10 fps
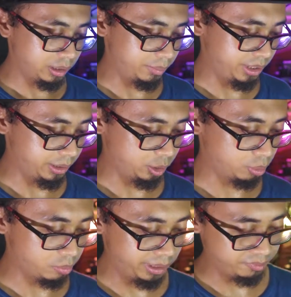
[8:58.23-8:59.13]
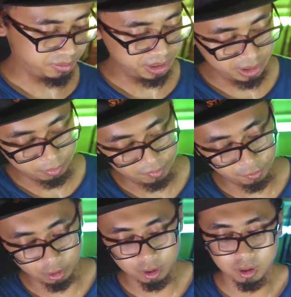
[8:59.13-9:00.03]
I mean, you probably have seen it
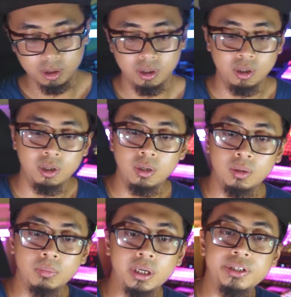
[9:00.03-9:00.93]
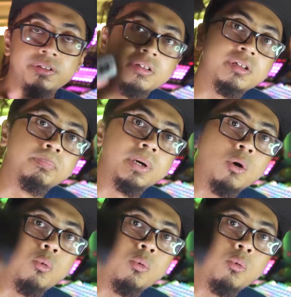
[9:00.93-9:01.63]
before, but this is the part